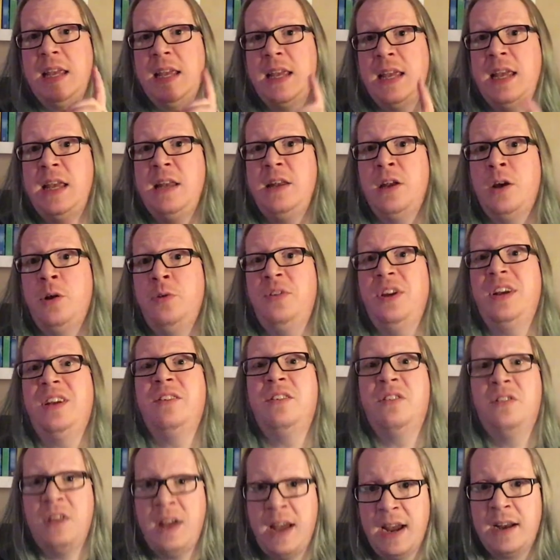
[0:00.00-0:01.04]
He knows
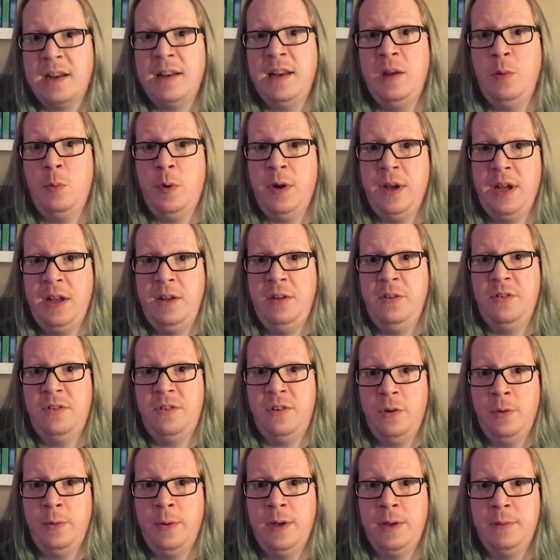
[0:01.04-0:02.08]
exactly what he's
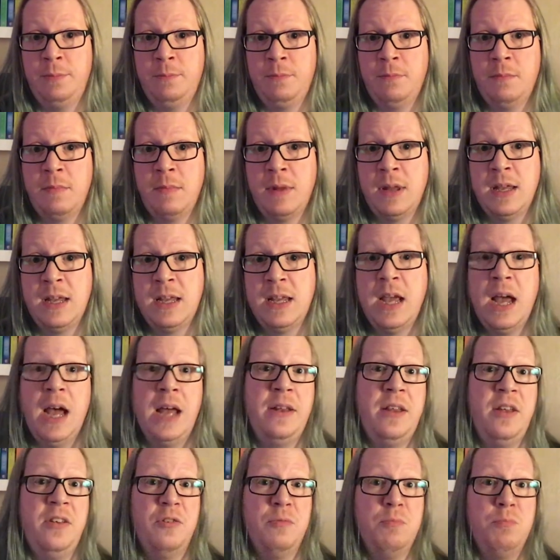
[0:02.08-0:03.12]
doing,
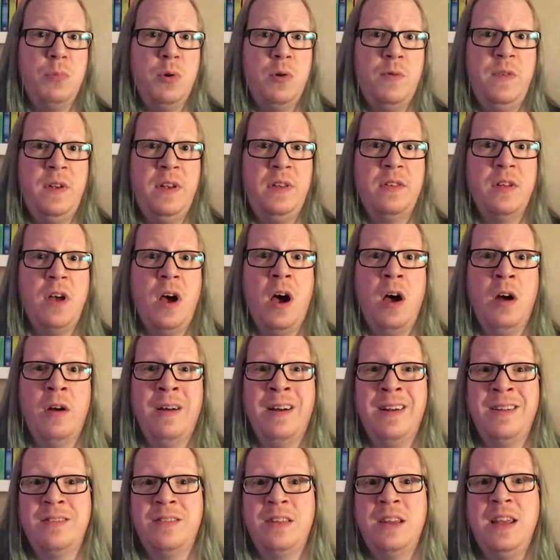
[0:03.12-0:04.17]
and his movies are
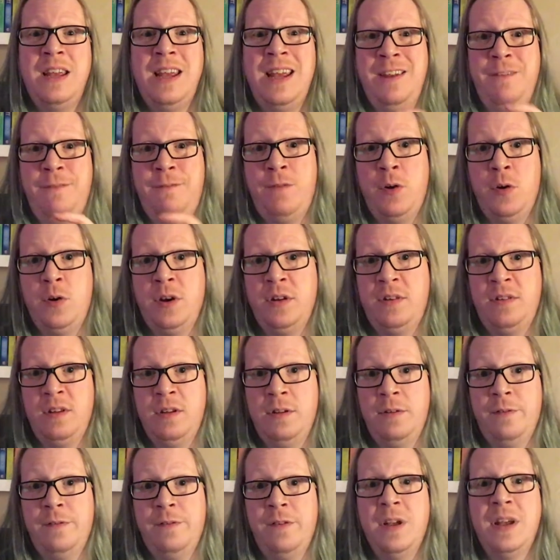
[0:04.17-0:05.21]
as
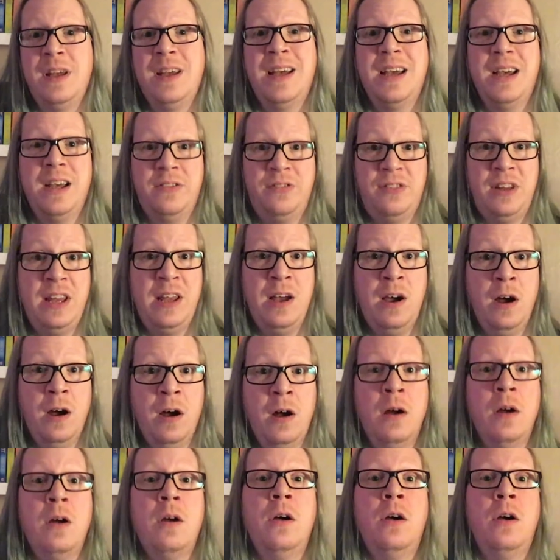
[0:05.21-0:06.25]
evocative as they
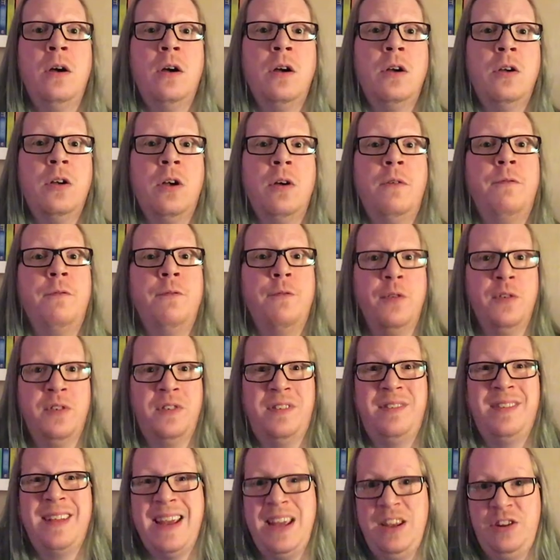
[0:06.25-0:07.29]
are
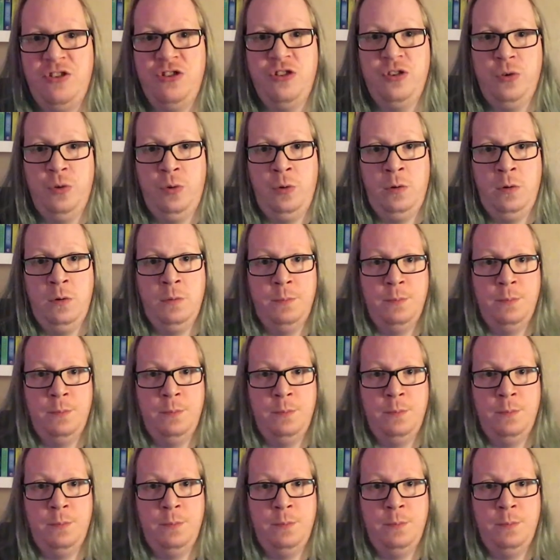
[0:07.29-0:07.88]
confrontational.